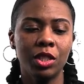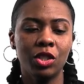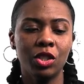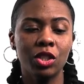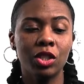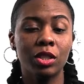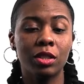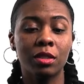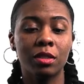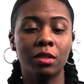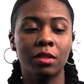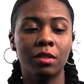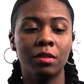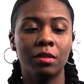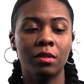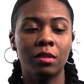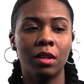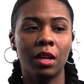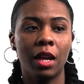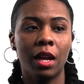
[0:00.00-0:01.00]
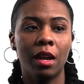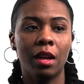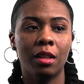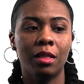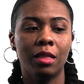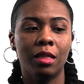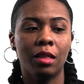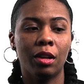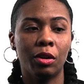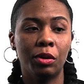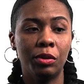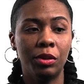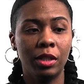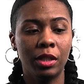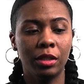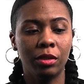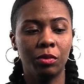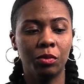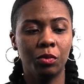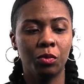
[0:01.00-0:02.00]
Just
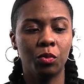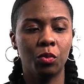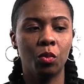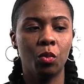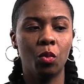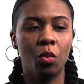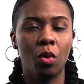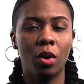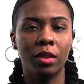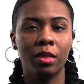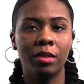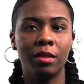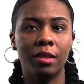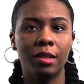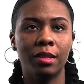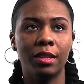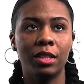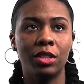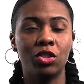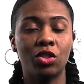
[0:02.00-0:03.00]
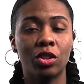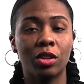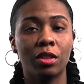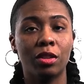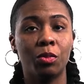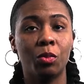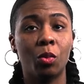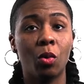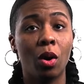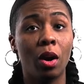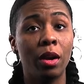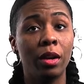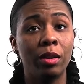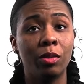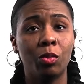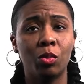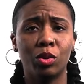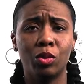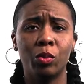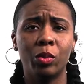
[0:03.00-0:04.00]
learning what each other want
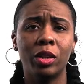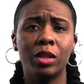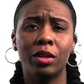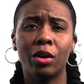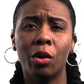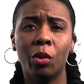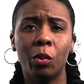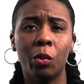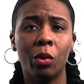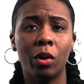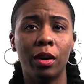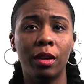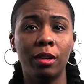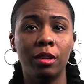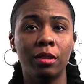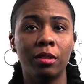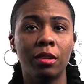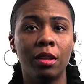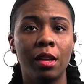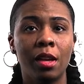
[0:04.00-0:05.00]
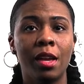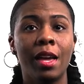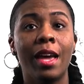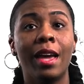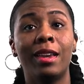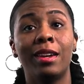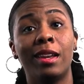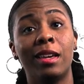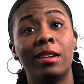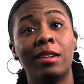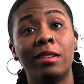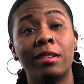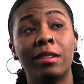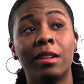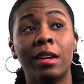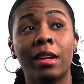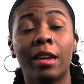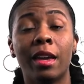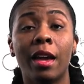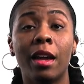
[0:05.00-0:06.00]
and what we don't want. And then,
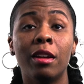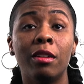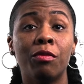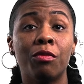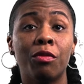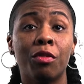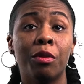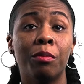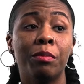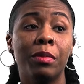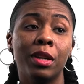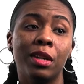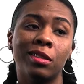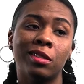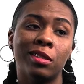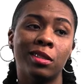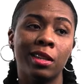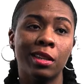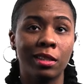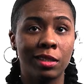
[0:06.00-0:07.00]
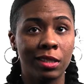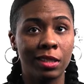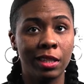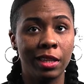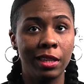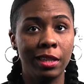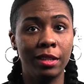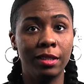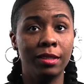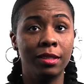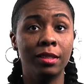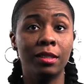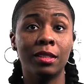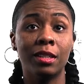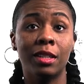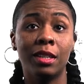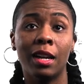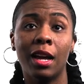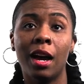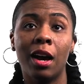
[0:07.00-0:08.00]
again, from being 16
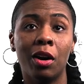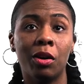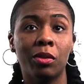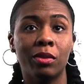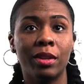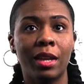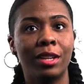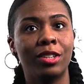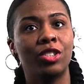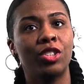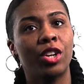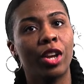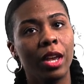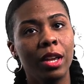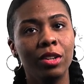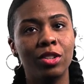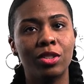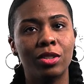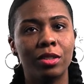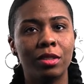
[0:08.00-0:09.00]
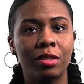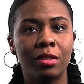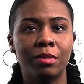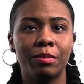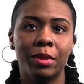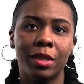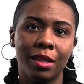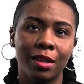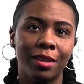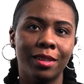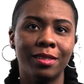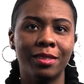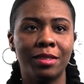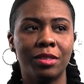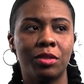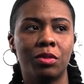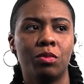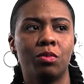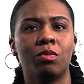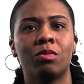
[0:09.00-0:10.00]
to now, that changes
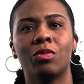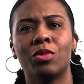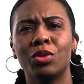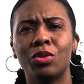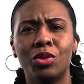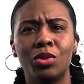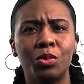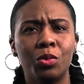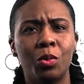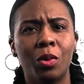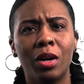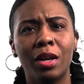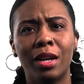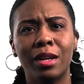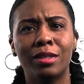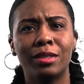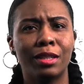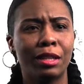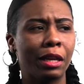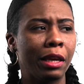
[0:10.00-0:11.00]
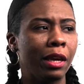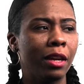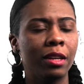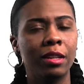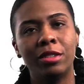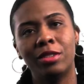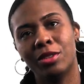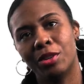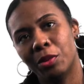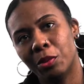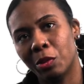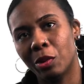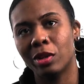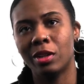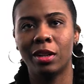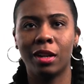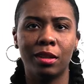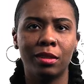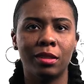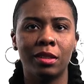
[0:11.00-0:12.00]
because what you want as a kid, you don't
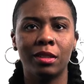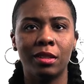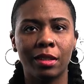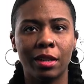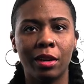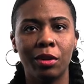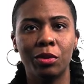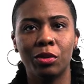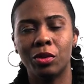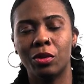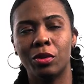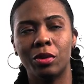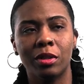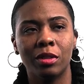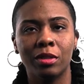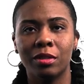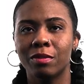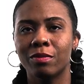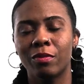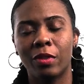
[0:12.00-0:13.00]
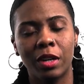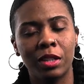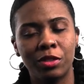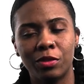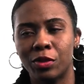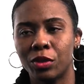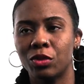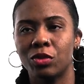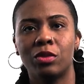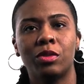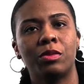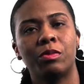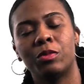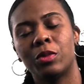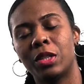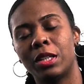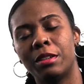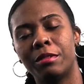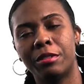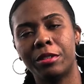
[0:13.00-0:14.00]
want it as an adult or vice versa,
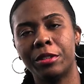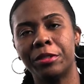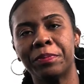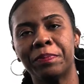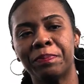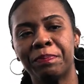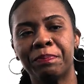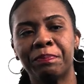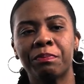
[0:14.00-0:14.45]
whatever.